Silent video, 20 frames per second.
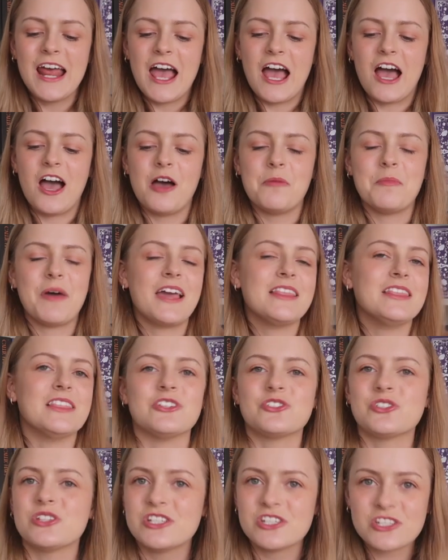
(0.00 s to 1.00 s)
I
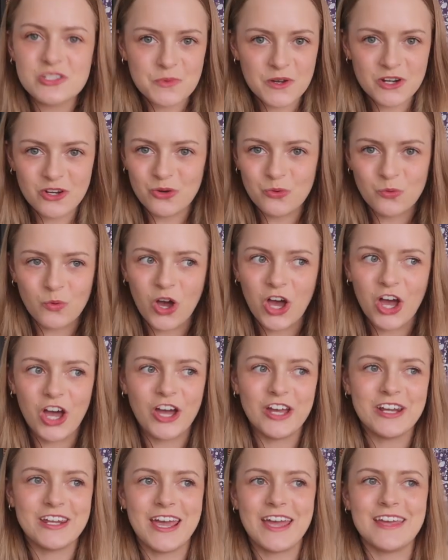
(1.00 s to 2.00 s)
literally just went on
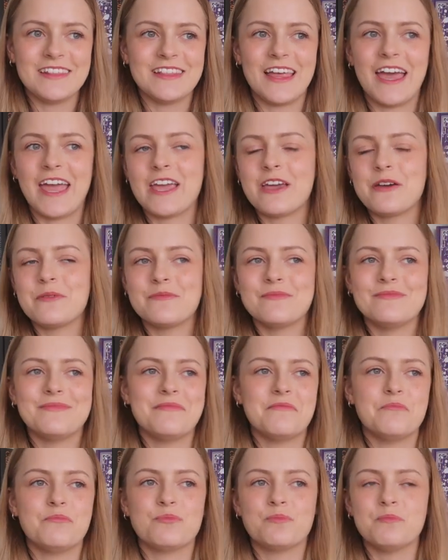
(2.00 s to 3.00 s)
Word and like
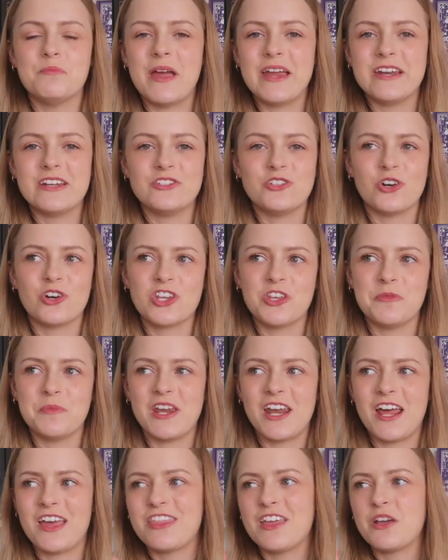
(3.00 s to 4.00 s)
made a
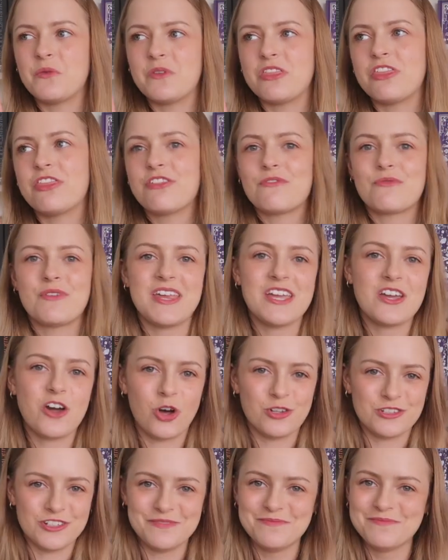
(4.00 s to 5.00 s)
document, I think with 3
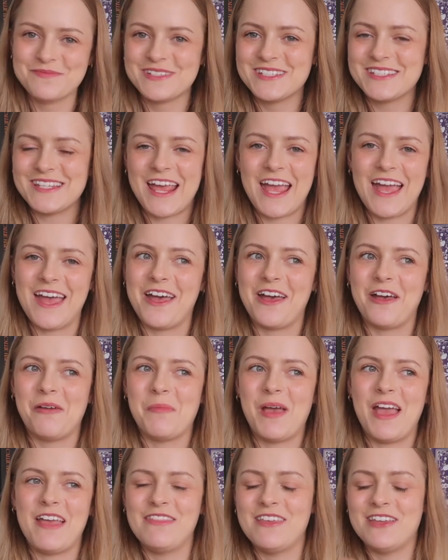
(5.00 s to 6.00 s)
columns,
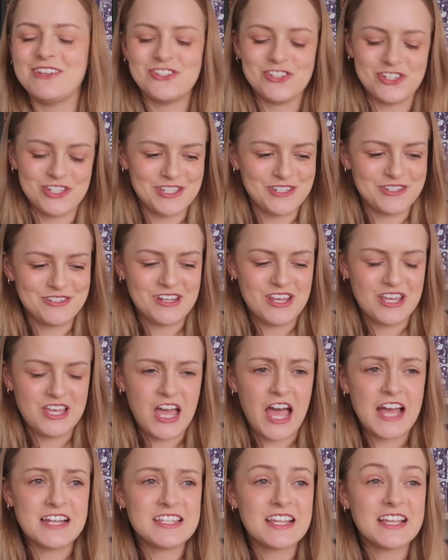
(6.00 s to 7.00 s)
and then just
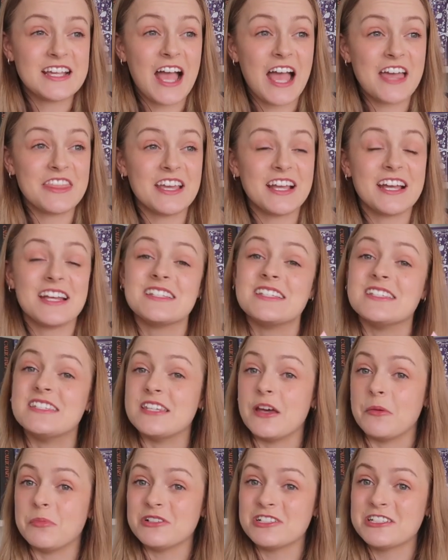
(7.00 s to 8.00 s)
I think I did
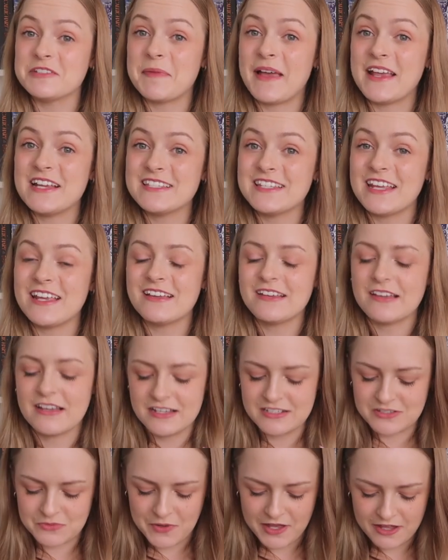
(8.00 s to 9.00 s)
double spacing
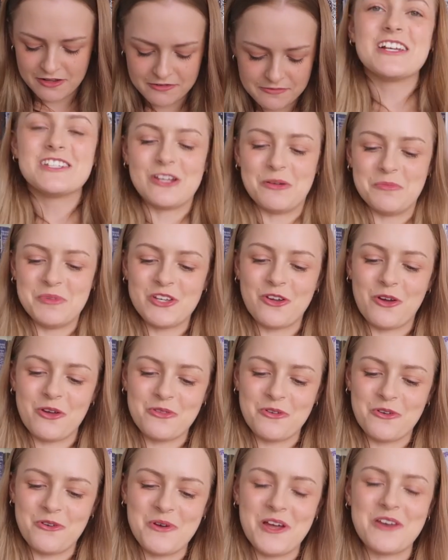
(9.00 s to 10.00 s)
as well. So I'm gonna go
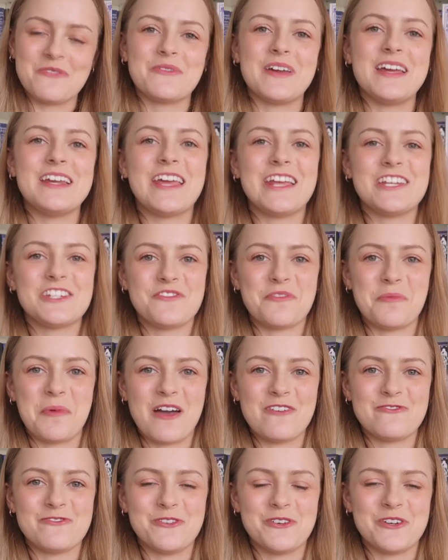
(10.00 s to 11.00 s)
through and read each of them
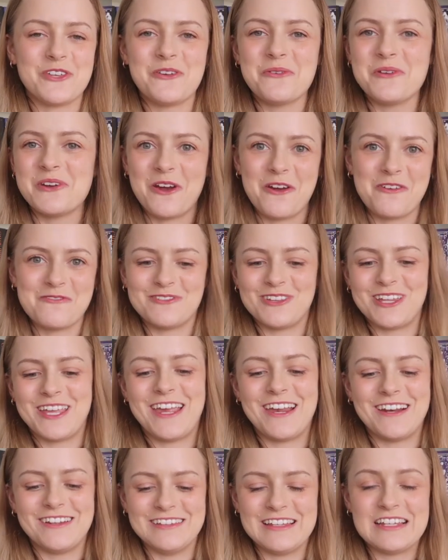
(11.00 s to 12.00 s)
out for you and hopefully
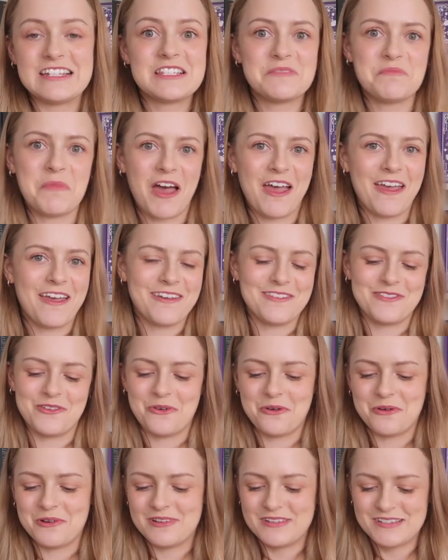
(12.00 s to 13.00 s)
it'll inspire
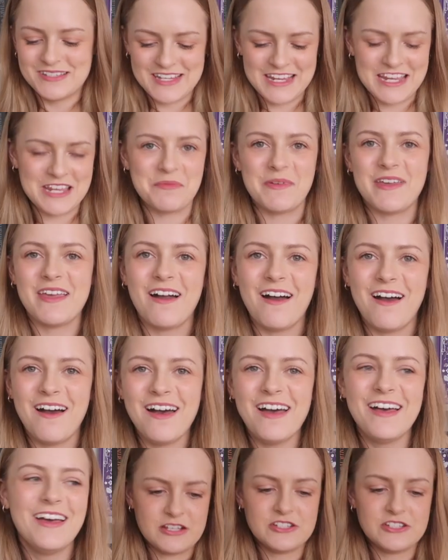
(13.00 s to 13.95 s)
your TBR.